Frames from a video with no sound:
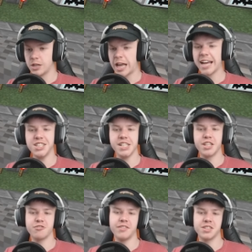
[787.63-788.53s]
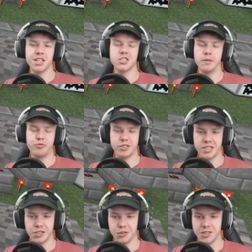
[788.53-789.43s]
Actually, the gravel does look pretty
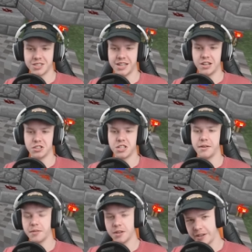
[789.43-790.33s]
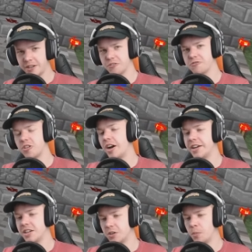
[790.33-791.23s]
cool, doesn't it? It looks like
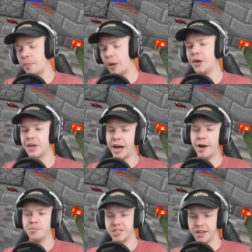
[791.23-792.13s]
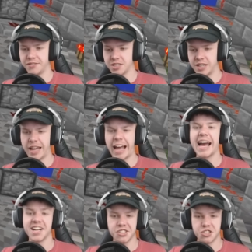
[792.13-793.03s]
grinded or burn up stuff, doesn't it?
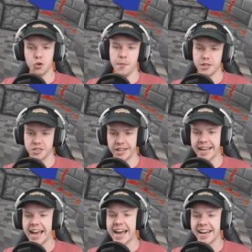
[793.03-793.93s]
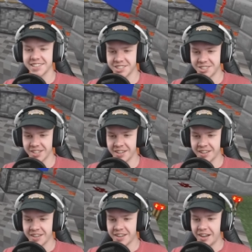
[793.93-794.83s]
Ash, almost like ash.
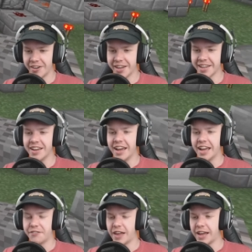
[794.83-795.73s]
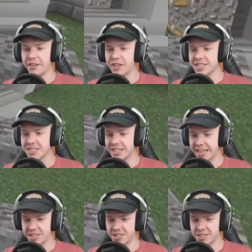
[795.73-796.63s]
Okay, if that if that's the
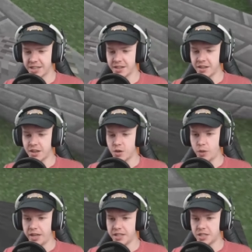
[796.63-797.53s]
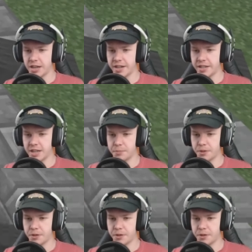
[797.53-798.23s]
case, then we need to hide up